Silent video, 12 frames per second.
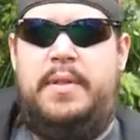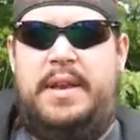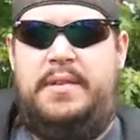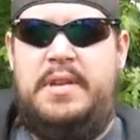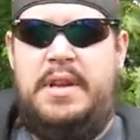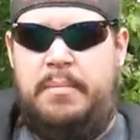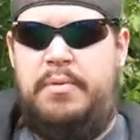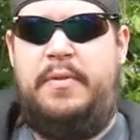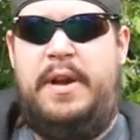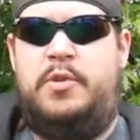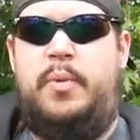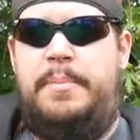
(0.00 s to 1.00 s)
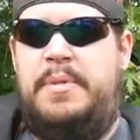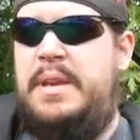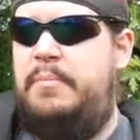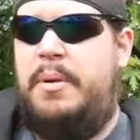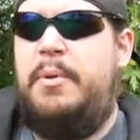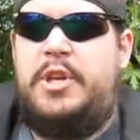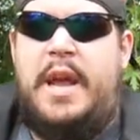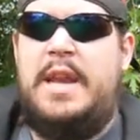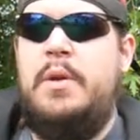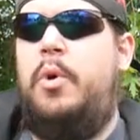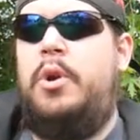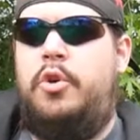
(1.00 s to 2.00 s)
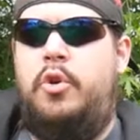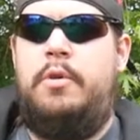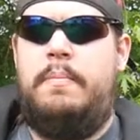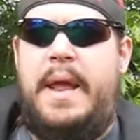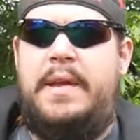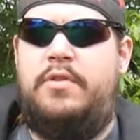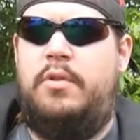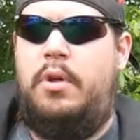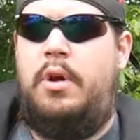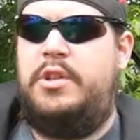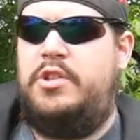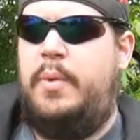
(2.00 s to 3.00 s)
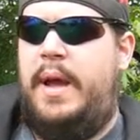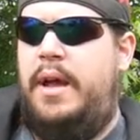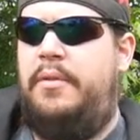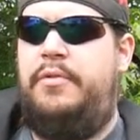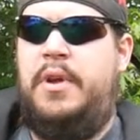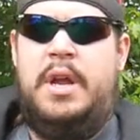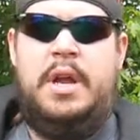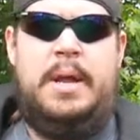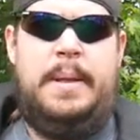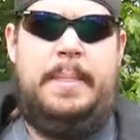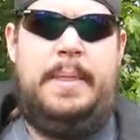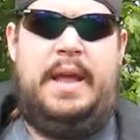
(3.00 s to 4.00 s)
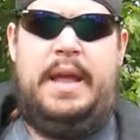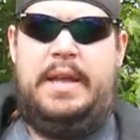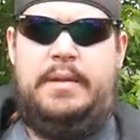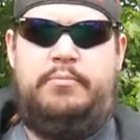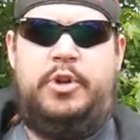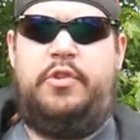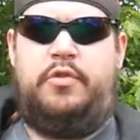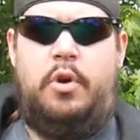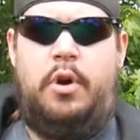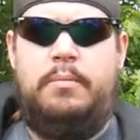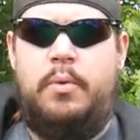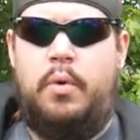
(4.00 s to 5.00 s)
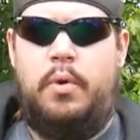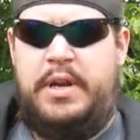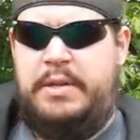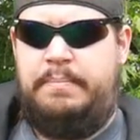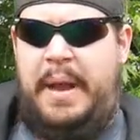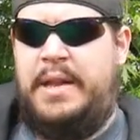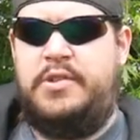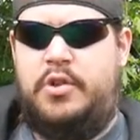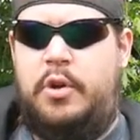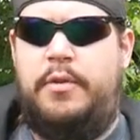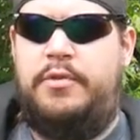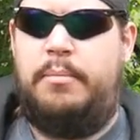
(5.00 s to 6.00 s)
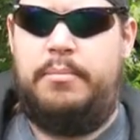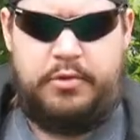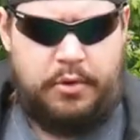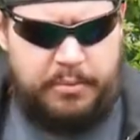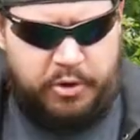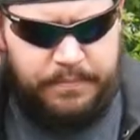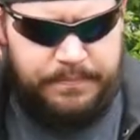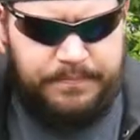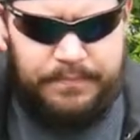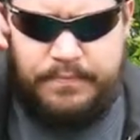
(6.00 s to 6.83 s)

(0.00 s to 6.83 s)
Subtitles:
That is an improvised weapon that pretty much anyone could make so long as you have a jigsaw or a bandsaw of some description.